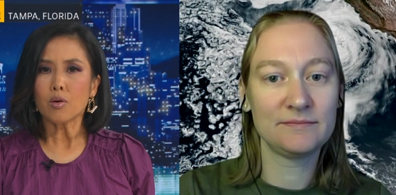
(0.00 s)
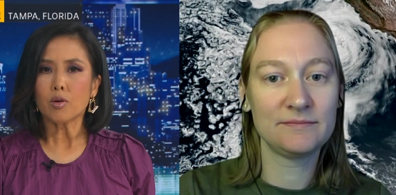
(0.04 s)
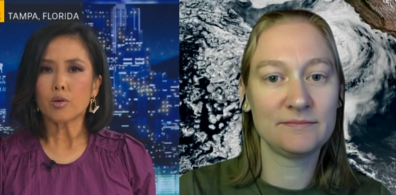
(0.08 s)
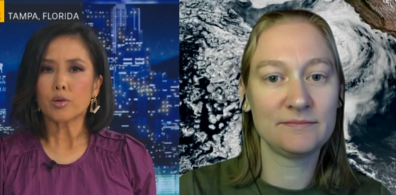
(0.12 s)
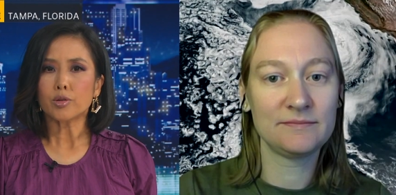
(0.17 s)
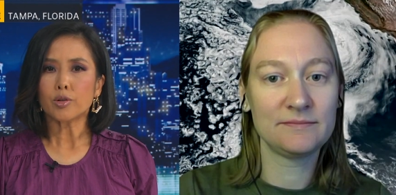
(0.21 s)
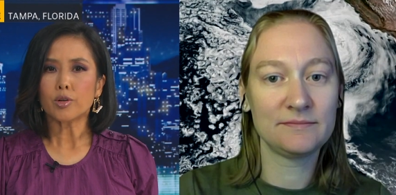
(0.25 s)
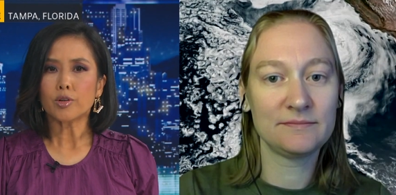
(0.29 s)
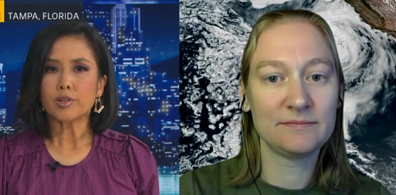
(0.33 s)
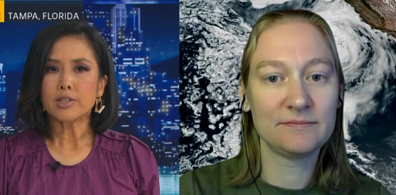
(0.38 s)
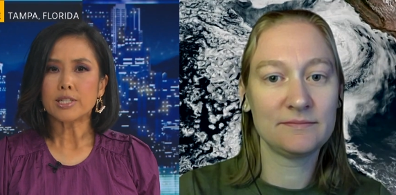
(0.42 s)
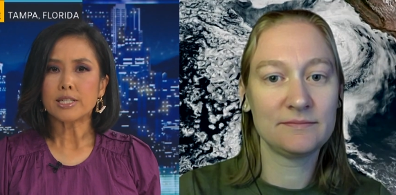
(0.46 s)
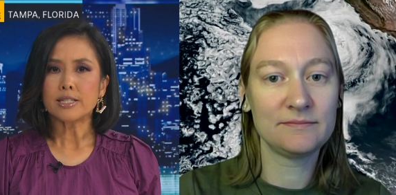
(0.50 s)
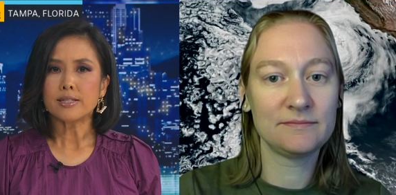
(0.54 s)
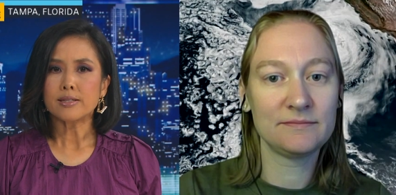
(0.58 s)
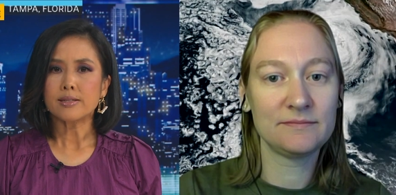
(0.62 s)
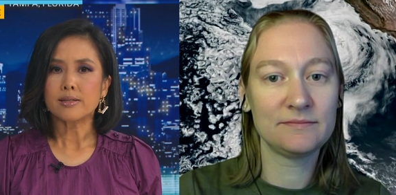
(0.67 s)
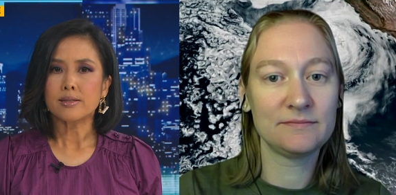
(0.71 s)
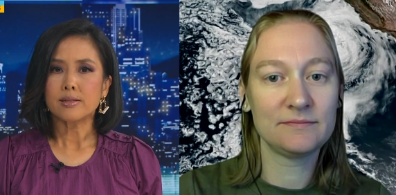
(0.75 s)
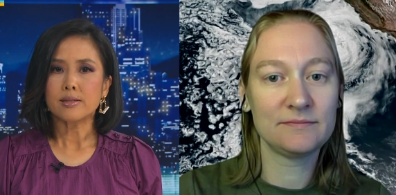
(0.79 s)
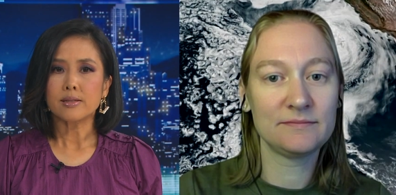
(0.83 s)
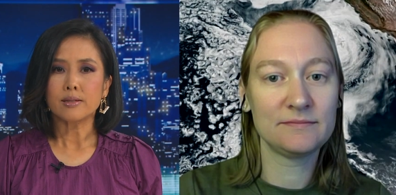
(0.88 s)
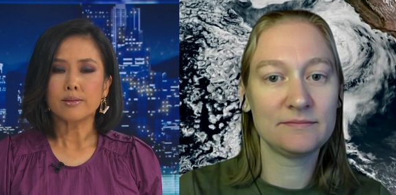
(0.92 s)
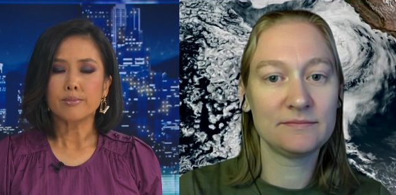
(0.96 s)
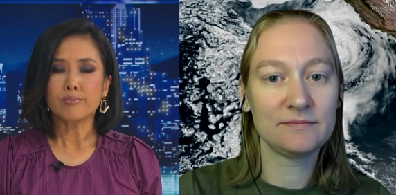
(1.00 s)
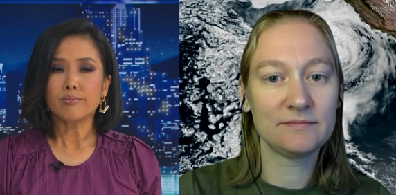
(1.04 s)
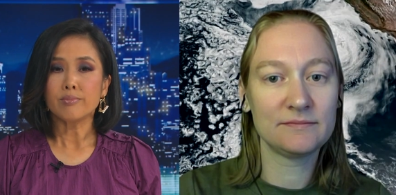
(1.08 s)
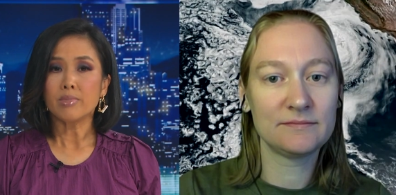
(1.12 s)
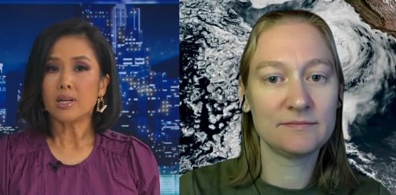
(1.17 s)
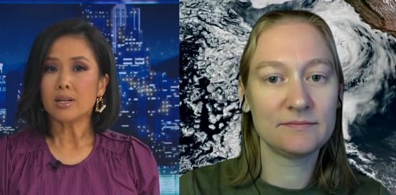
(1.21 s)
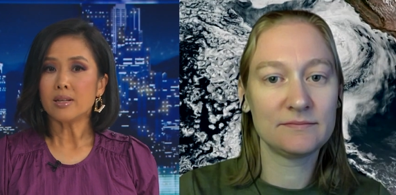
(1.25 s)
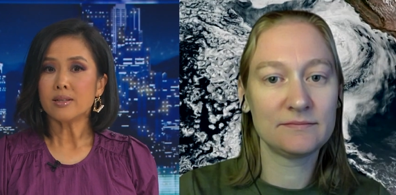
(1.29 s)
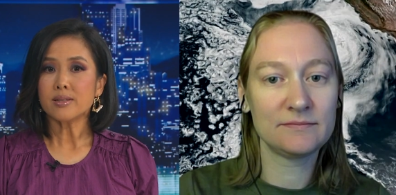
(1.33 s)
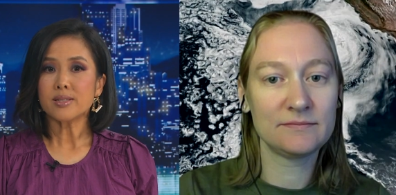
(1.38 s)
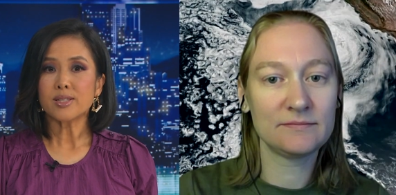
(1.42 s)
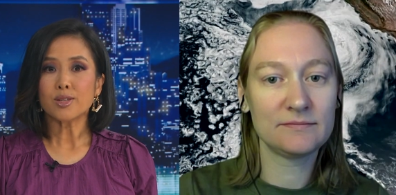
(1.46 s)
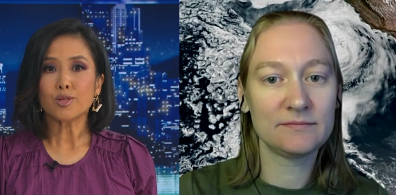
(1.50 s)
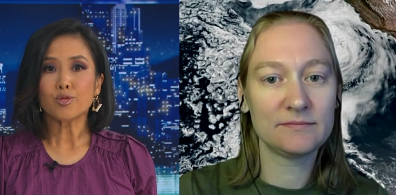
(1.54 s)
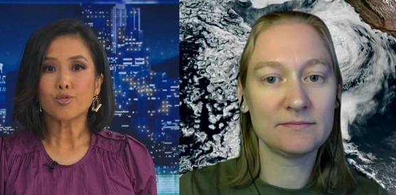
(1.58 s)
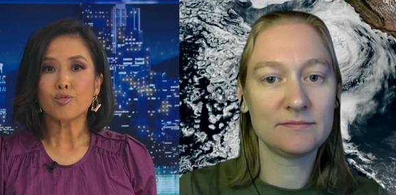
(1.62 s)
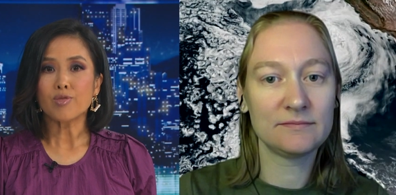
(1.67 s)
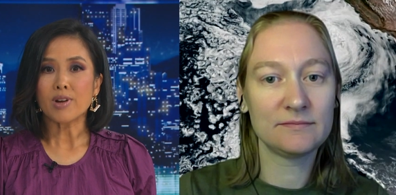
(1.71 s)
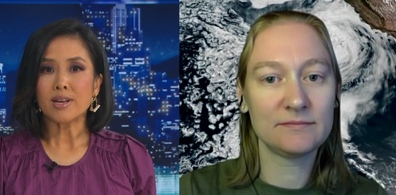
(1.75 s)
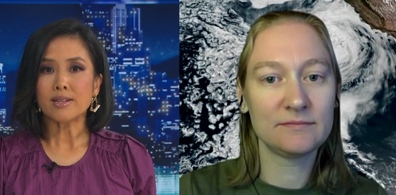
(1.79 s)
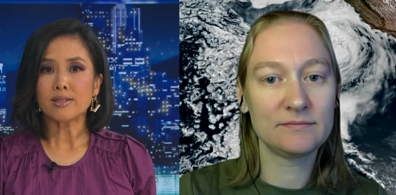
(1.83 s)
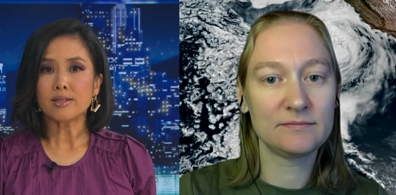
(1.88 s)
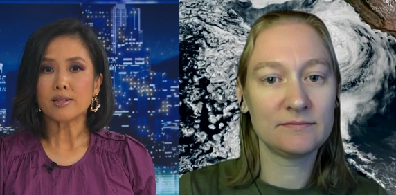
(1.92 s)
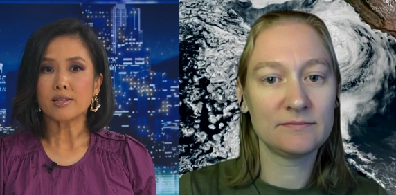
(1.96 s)
Speaker 1: are authorities and millions of
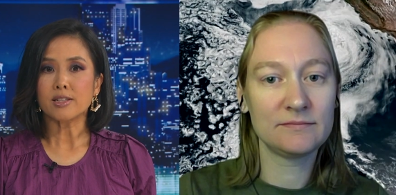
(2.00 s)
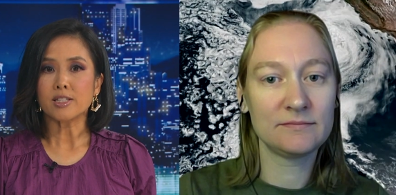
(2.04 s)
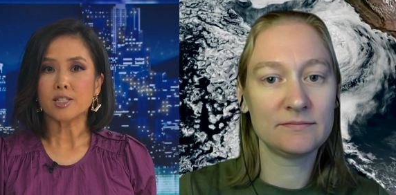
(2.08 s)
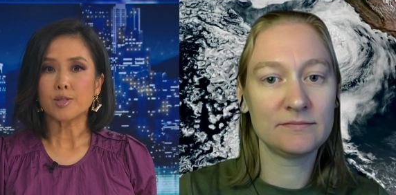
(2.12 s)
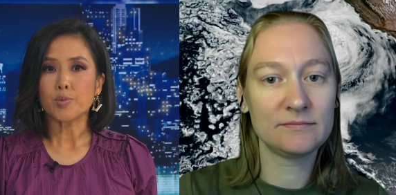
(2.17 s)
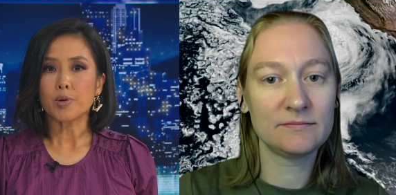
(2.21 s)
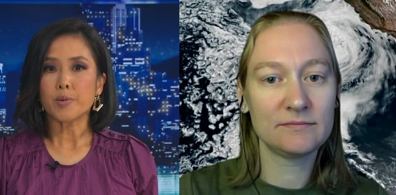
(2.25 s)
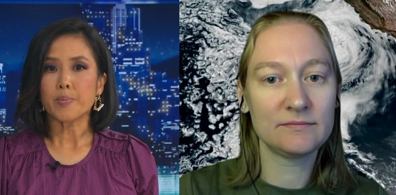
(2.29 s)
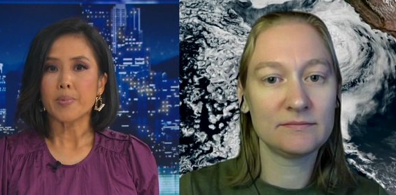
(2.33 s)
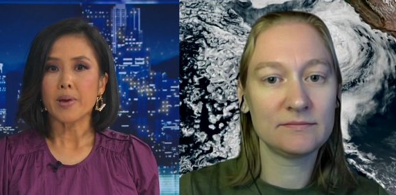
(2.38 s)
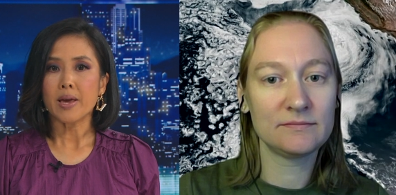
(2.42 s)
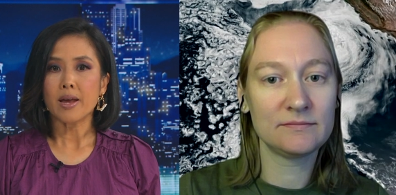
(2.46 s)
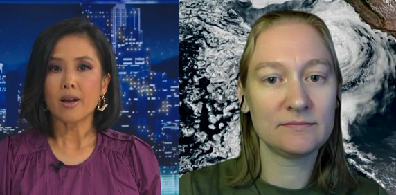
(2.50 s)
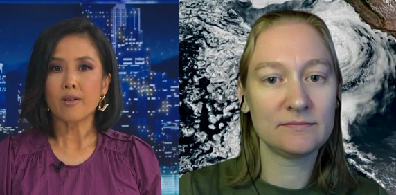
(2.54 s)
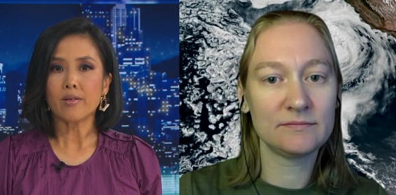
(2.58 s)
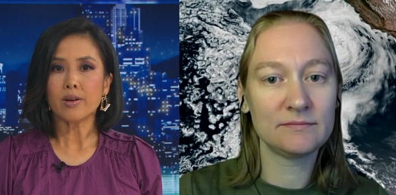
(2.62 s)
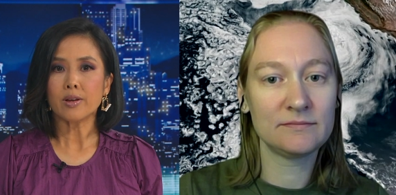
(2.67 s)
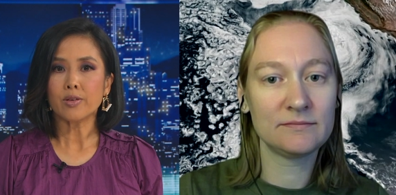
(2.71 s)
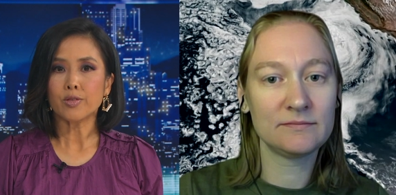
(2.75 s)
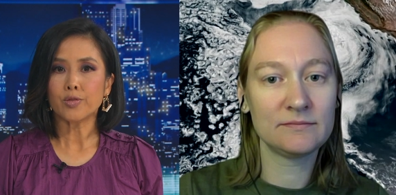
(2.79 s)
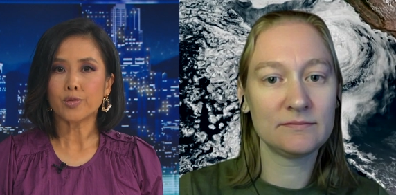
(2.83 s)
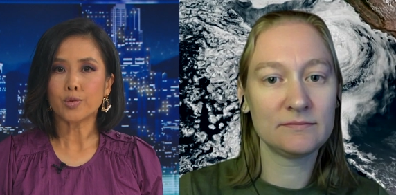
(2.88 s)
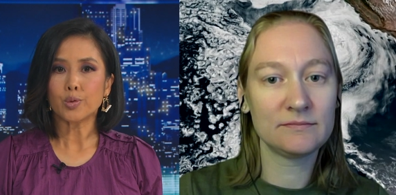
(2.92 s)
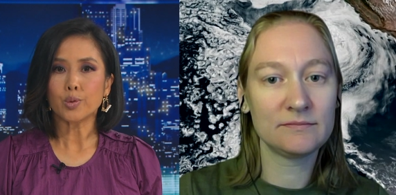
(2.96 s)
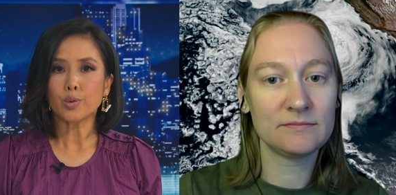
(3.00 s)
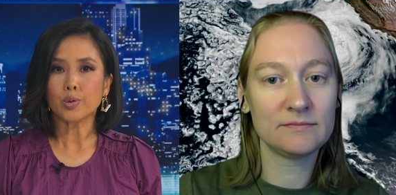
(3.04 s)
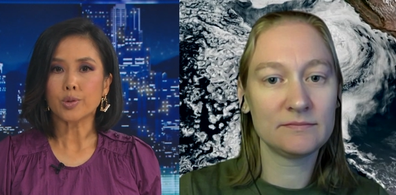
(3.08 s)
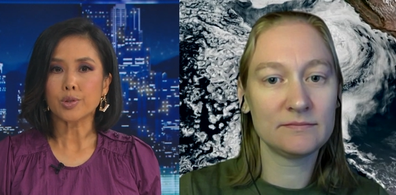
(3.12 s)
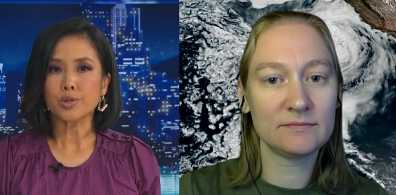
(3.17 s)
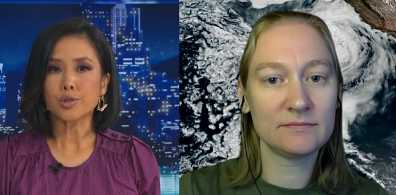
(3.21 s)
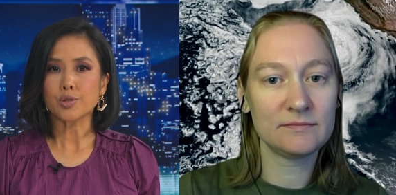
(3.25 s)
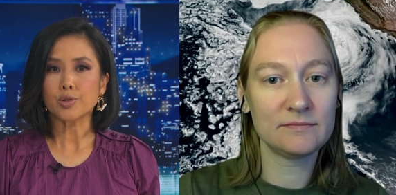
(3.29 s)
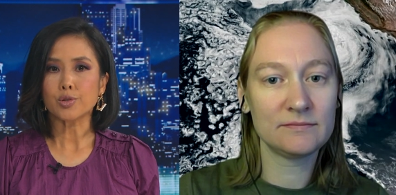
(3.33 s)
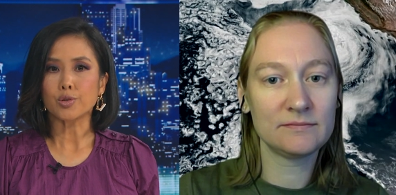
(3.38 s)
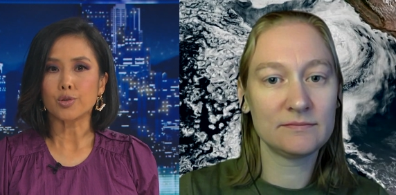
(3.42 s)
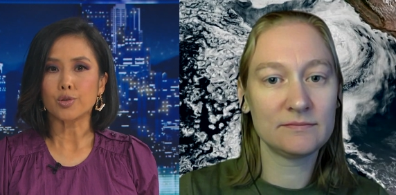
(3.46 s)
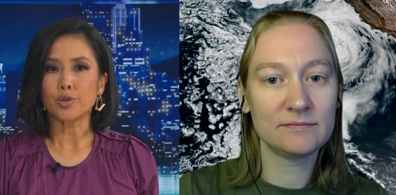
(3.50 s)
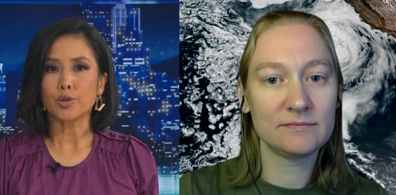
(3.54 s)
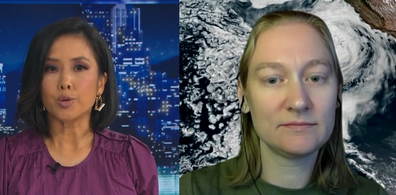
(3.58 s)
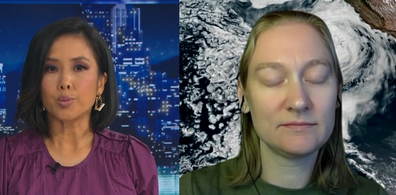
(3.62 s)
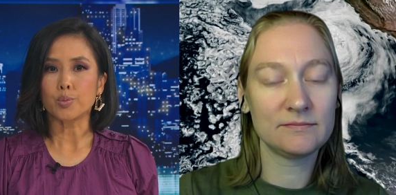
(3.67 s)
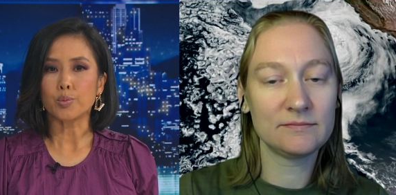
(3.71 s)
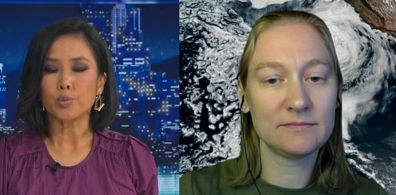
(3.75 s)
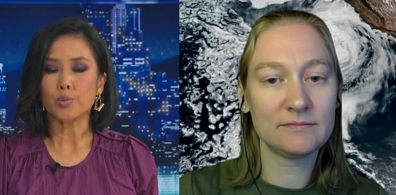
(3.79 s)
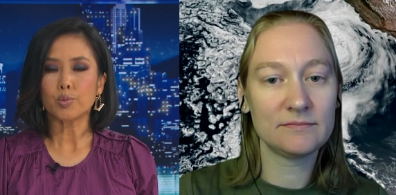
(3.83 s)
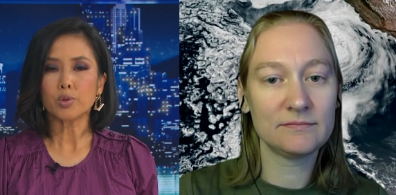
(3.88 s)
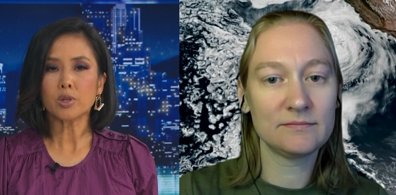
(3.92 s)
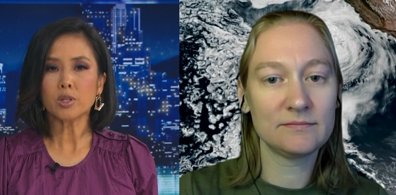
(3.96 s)
residents preparing for the
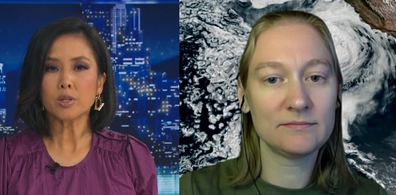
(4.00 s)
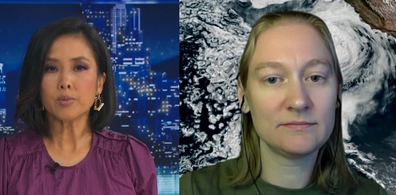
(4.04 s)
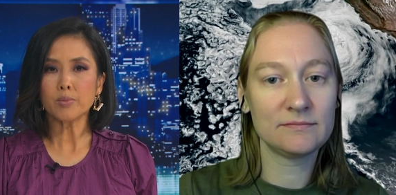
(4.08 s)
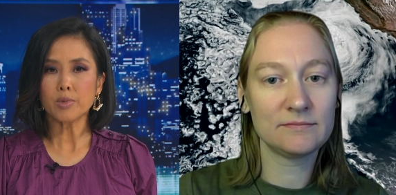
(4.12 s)
storm? What are the